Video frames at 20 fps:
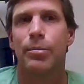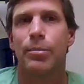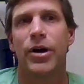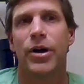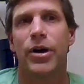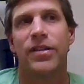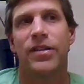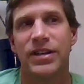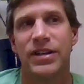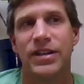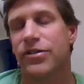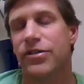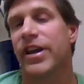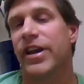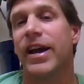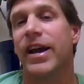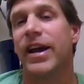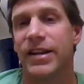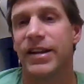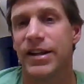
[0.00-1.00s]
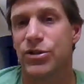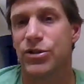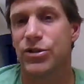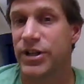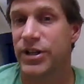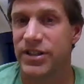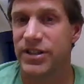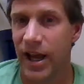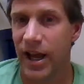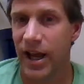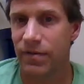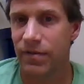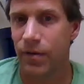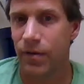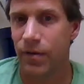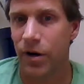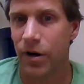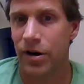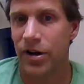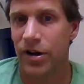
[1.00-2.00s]
But these are the ideas we stand
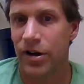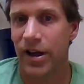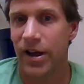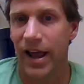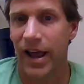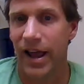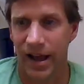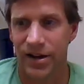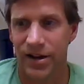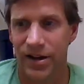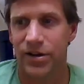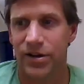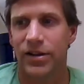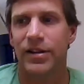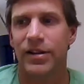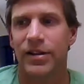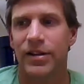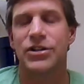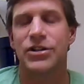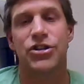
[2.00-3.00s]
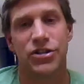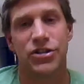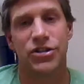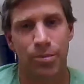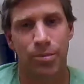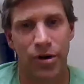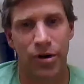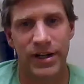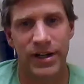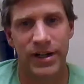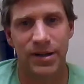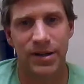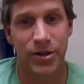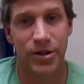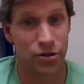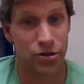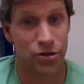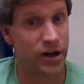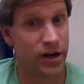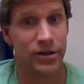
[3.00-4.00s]
for. And let's just embrace them and
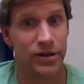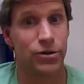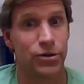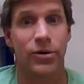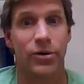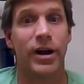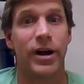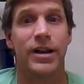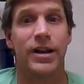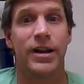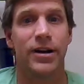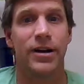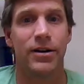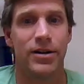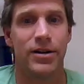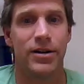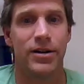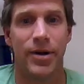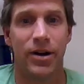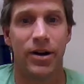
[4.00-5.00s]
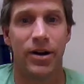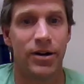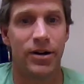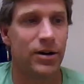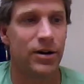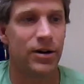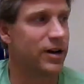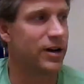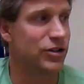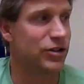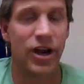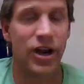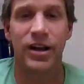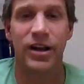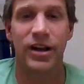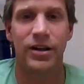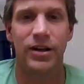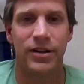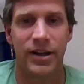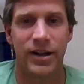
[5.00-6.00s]
try to do it right here in America and
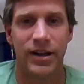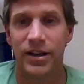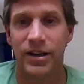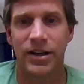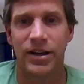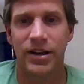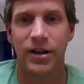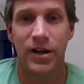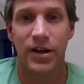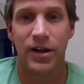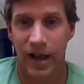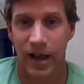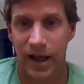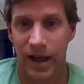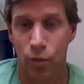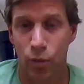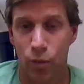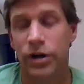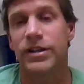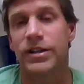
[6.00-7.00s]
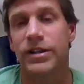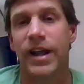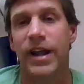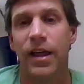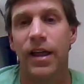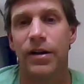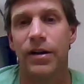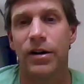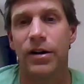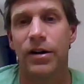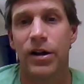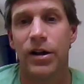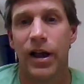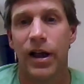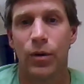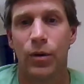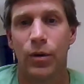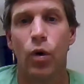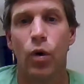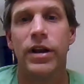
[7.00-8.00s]
China and India and work together.
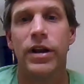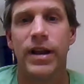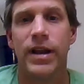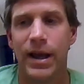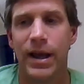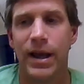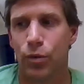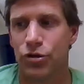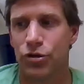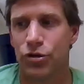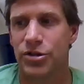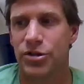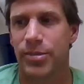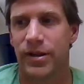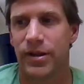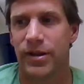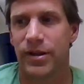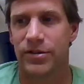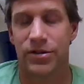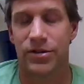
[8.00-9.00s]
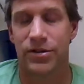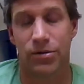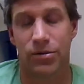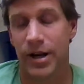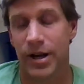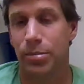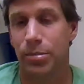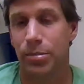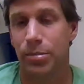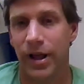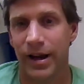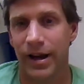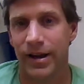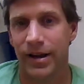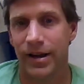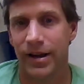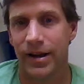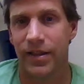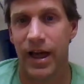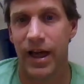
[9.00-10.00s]
And one day we'll just be this great
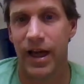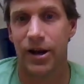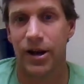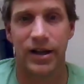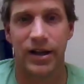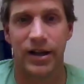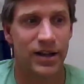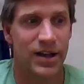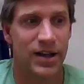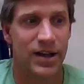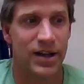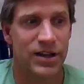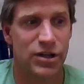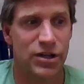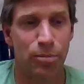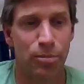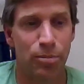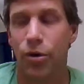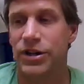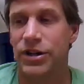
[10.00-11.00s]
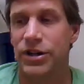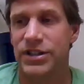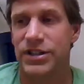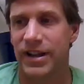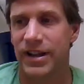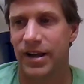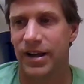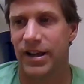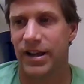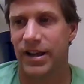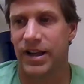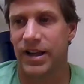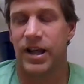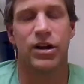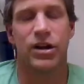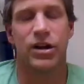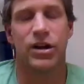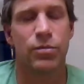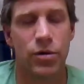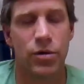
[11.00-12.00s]
planet that uh, supports uh,
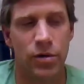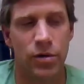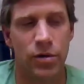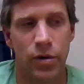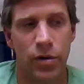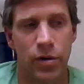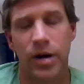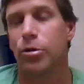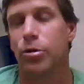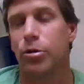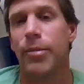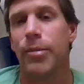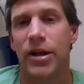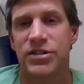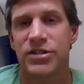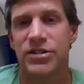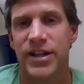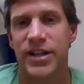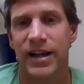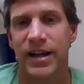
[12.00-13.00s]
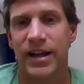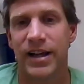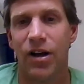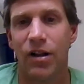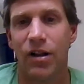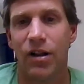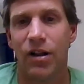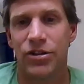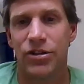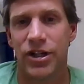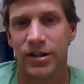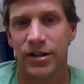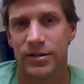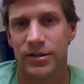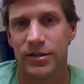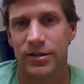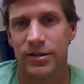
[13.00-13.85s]
incredible amounts of technology.